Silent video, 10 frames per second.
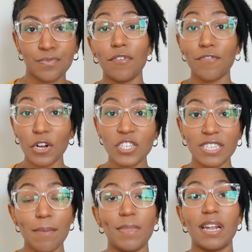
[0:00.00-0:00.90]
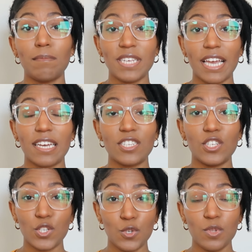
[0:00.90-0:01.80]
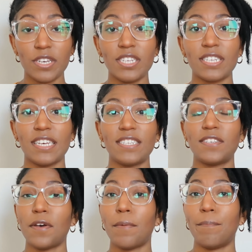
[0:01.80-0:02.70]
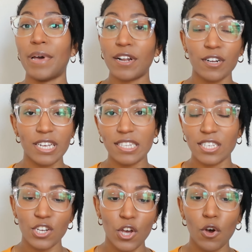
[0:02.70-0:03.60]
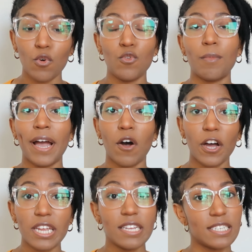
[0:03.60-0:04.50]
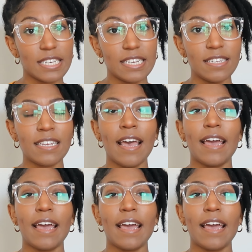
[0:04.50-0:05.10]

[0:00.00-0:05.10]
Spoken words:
The first step that I'm taking to do this is to better get to know who my audience is.